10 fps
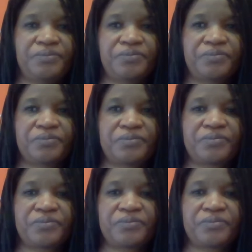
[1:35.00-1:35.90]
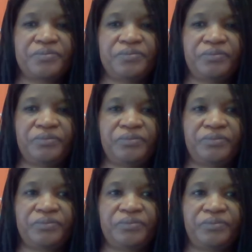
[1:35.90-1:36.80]

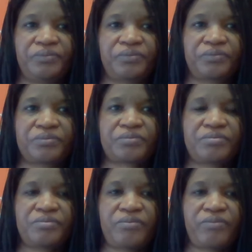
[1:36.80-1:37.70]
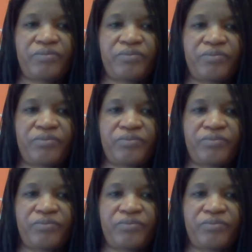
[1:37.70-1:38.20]
No one is speaking in this clip.